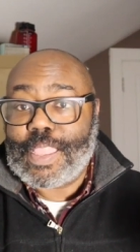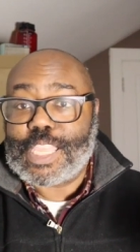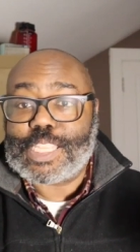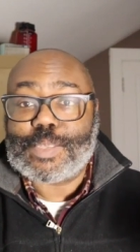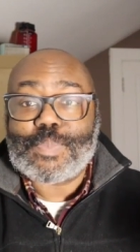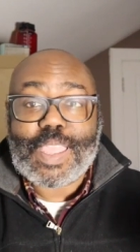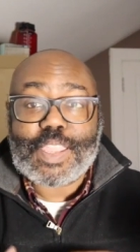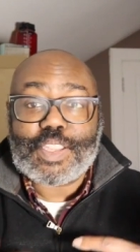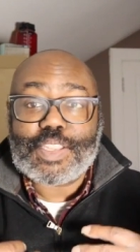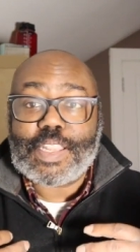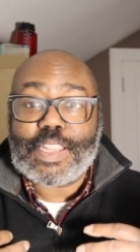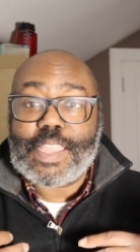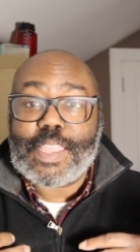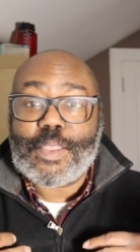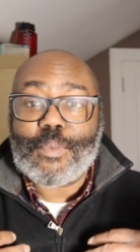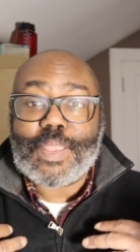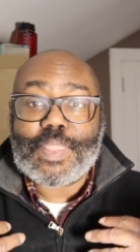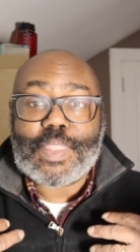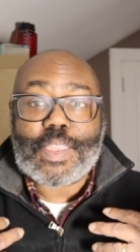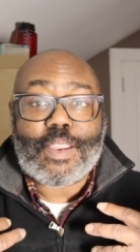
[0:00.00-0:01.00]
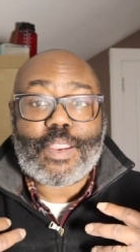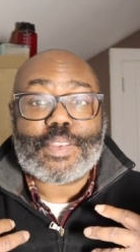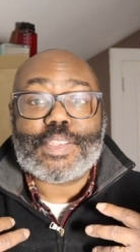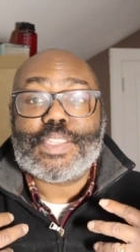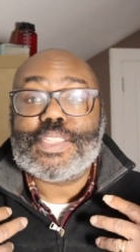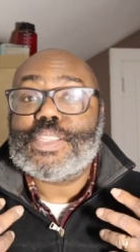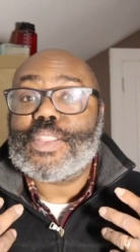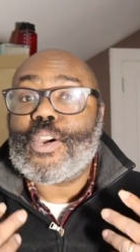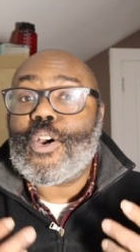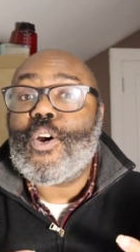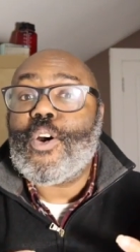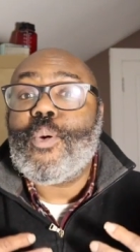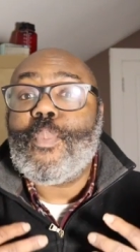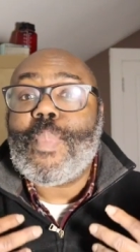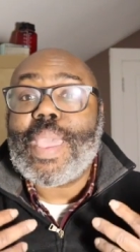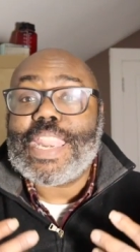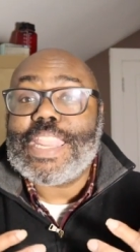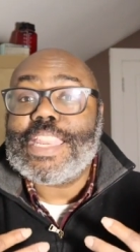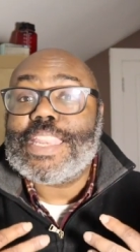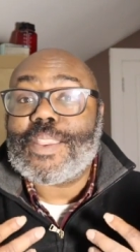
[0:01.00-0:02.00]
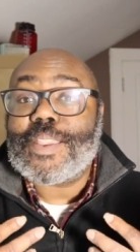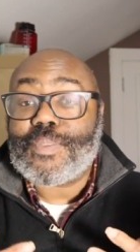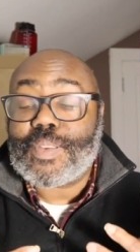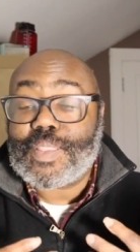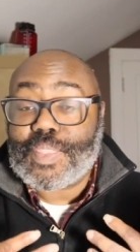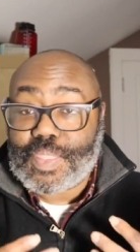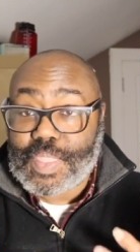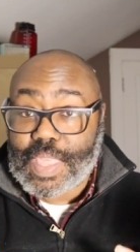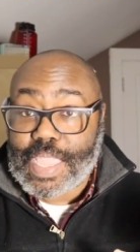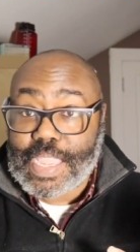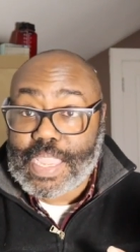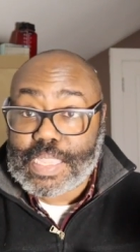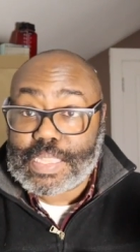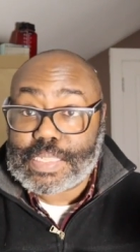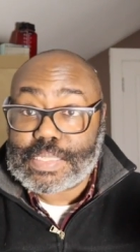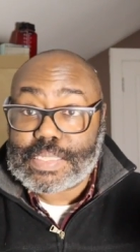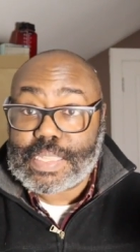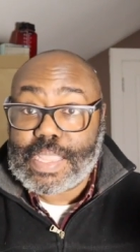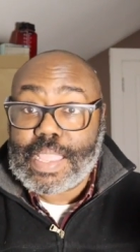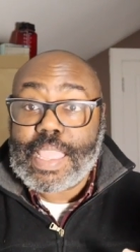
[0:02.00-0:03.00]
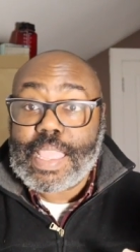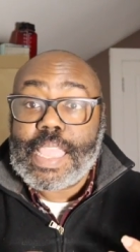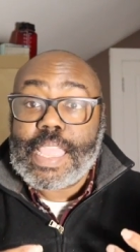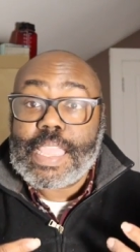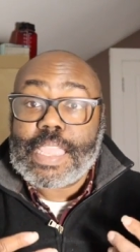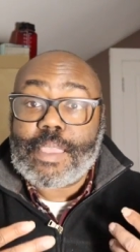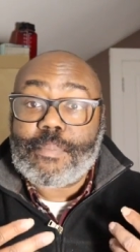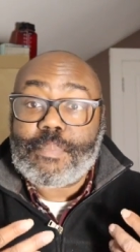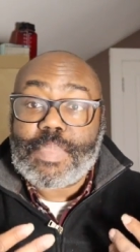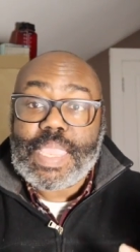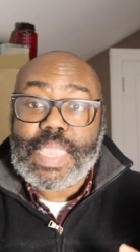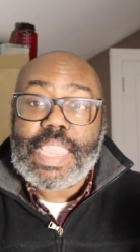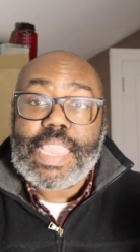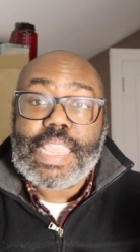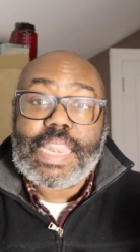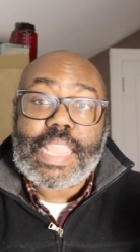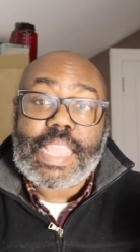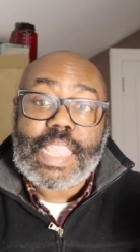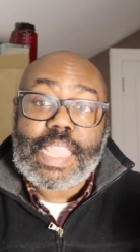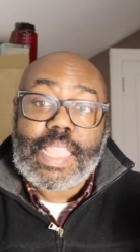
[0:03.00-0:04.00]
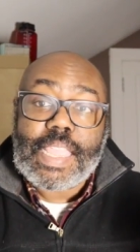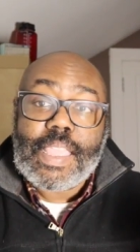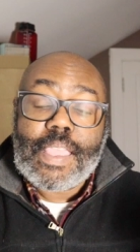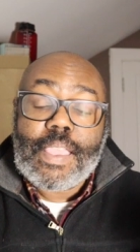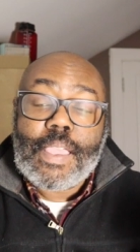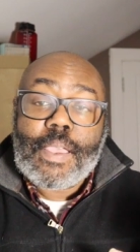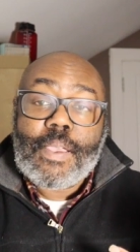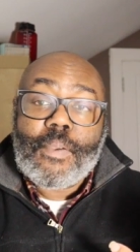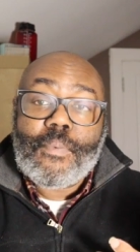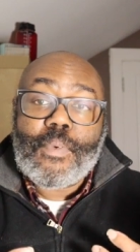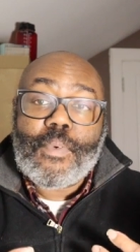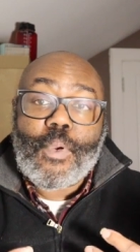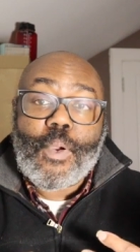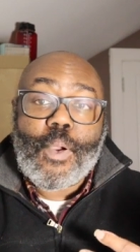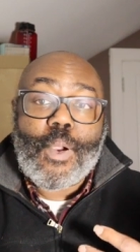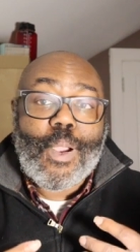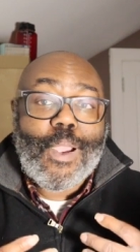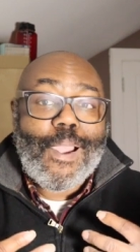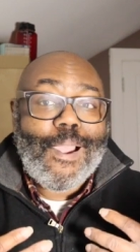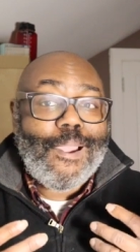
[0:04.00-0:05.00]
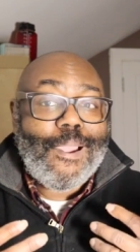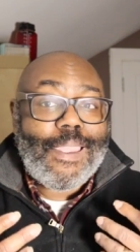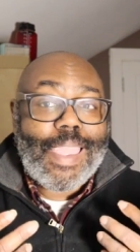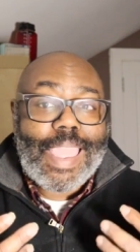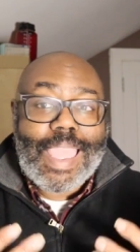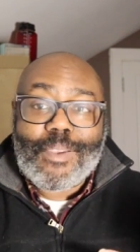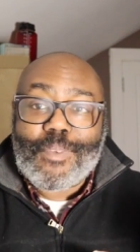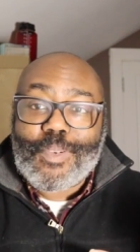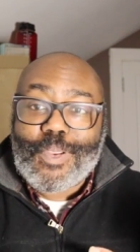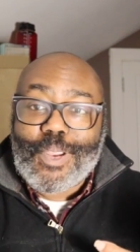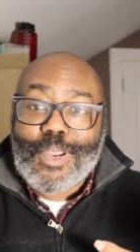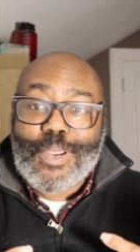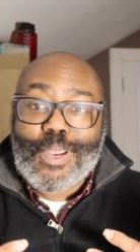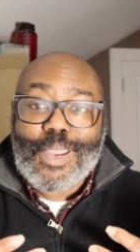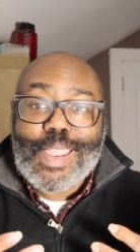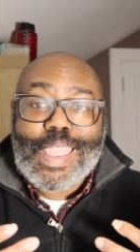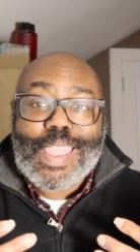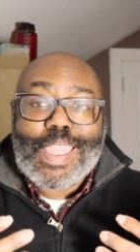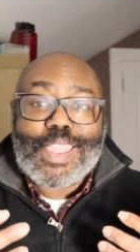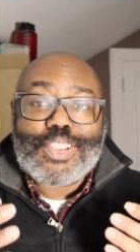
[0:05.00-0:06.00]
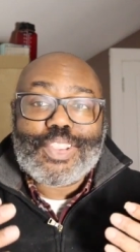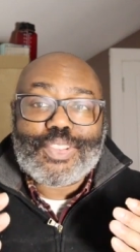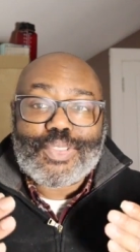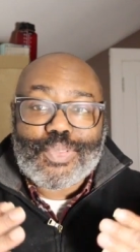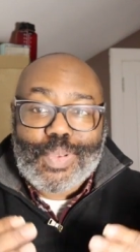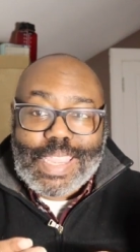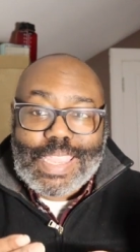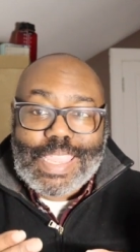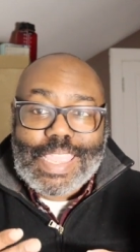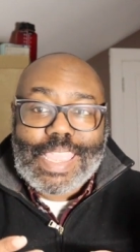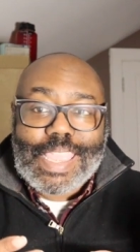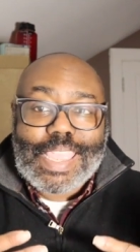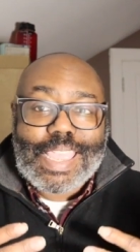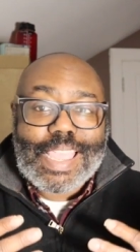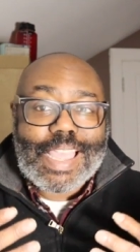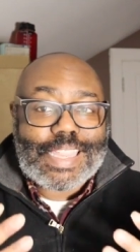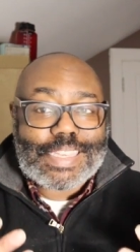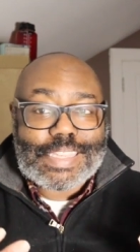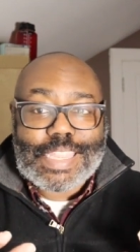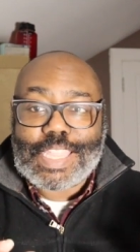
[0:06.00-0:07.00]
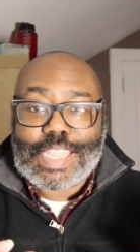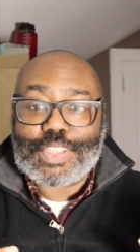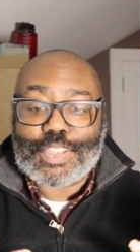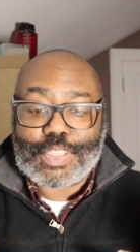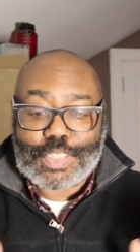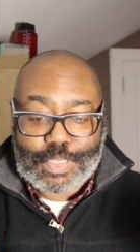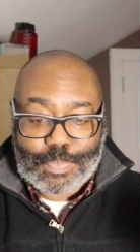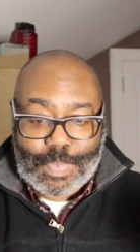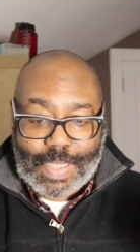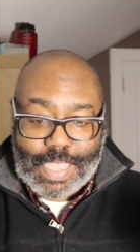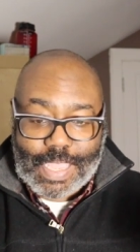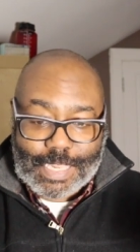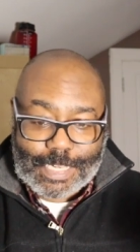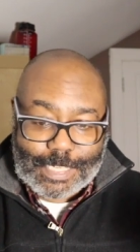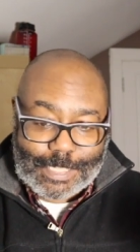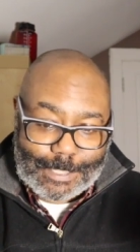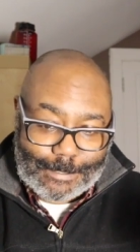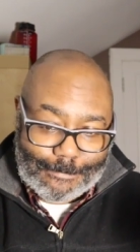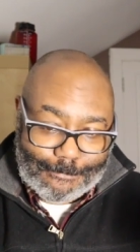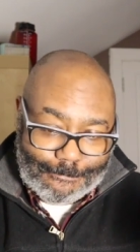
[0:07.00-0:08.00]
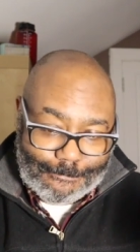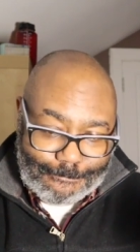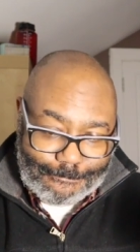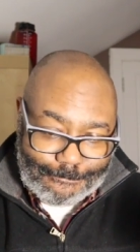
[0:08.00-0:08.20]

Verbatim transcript: especially when there are so many different things competing for our ever-shrinking attention spans.